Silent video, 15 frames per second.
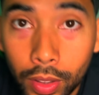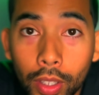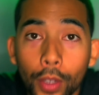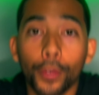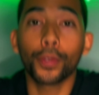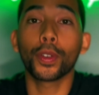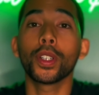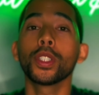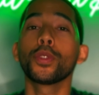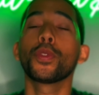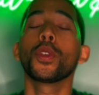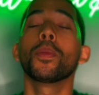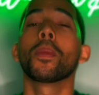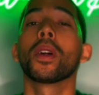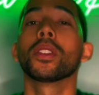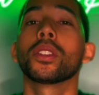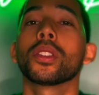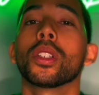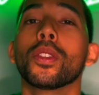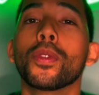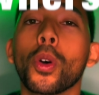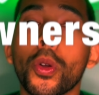The first few months
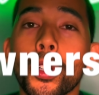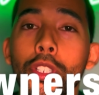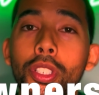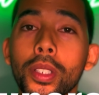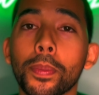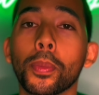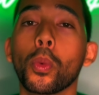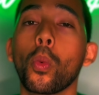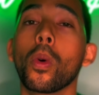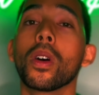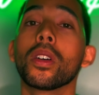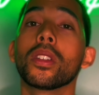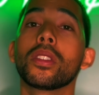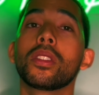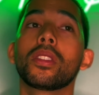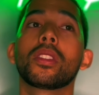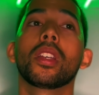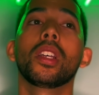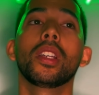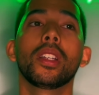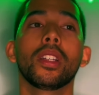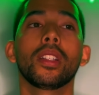of ownership was,
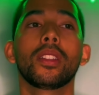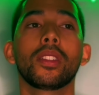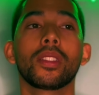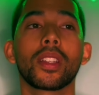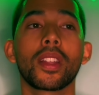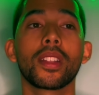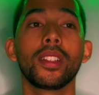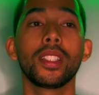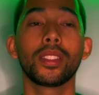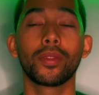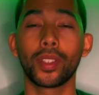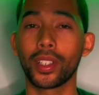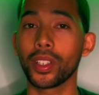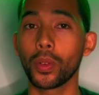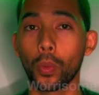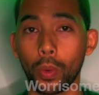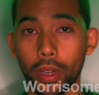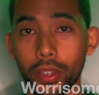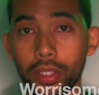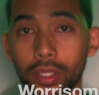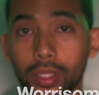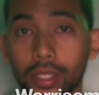to say the least, very
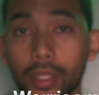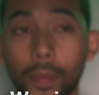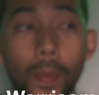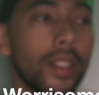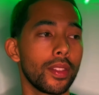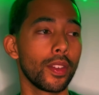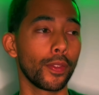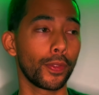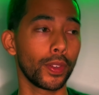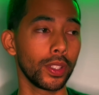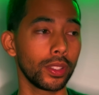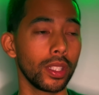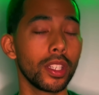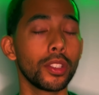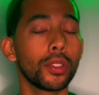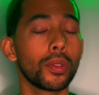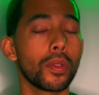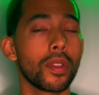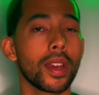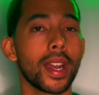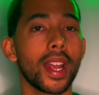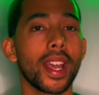worrisome. The first issue
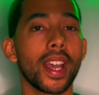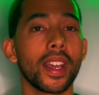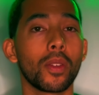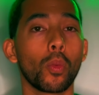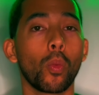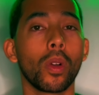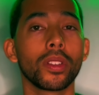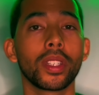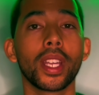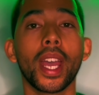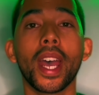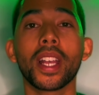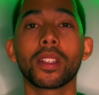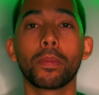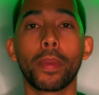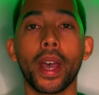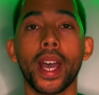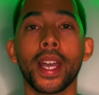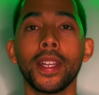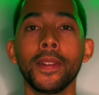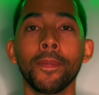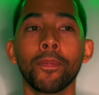that I had wasn't as
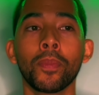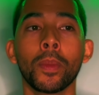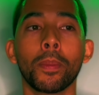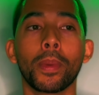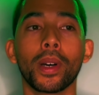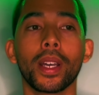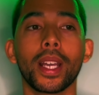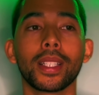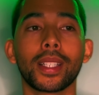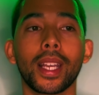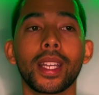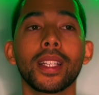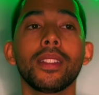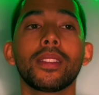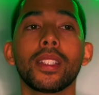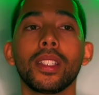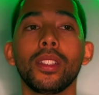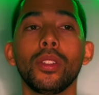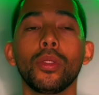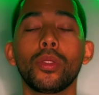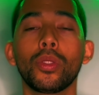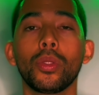bad, but as I
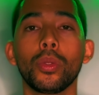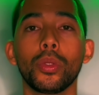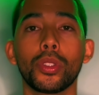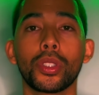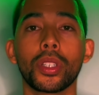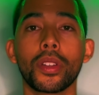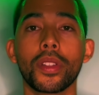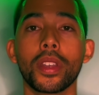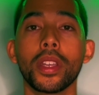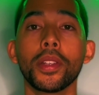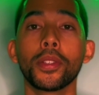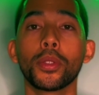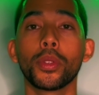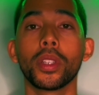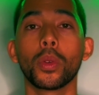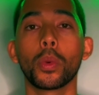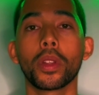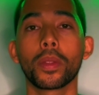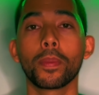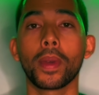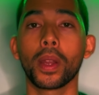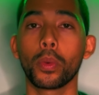continue to share the history
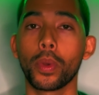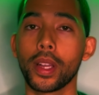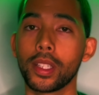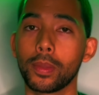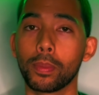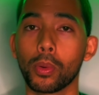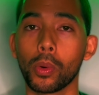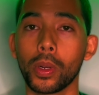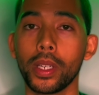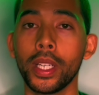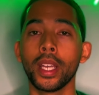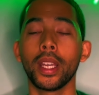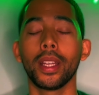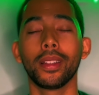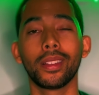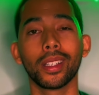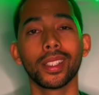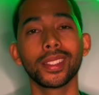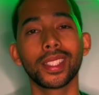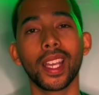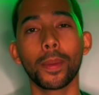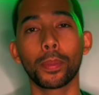with my red sport, it
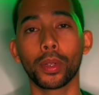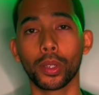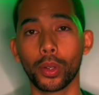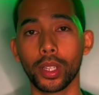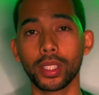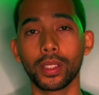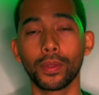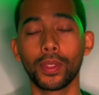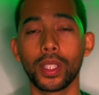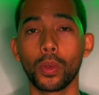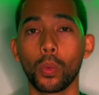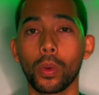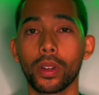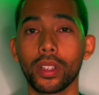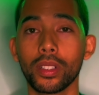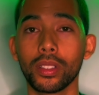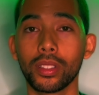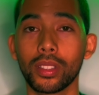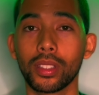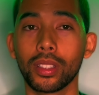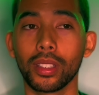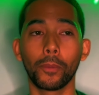does get progressively
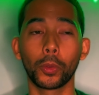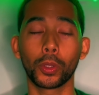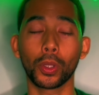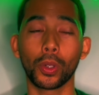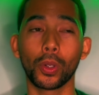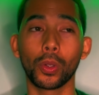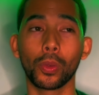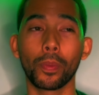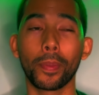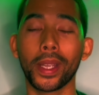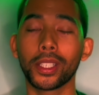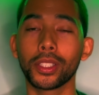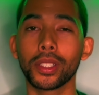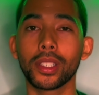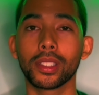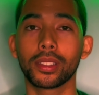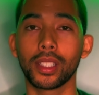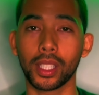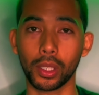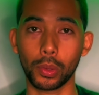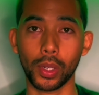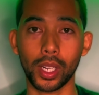worse, so make sure to
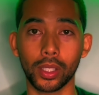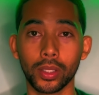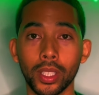stick around.